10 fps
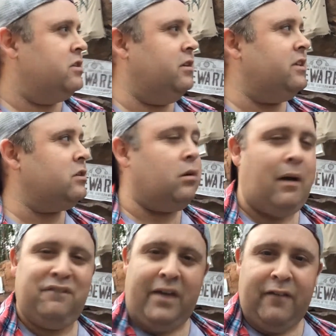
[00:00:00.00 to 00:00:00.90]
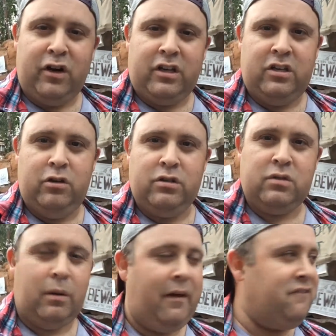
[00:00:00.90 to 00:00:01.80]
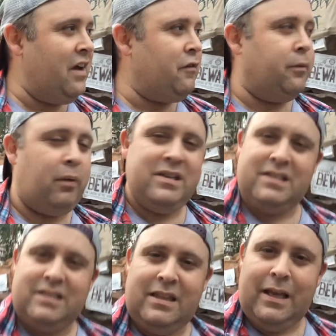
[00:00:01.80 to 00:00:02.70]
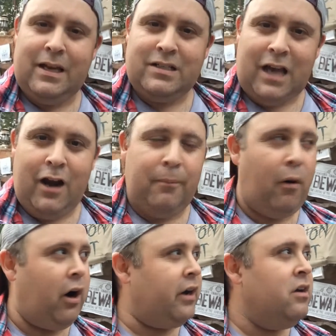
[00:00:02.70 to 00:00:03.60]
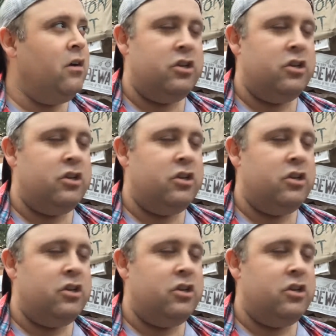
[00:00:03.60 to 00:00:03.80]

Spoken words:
So this is one of my favorite queues, one of my favorite places in the entire park.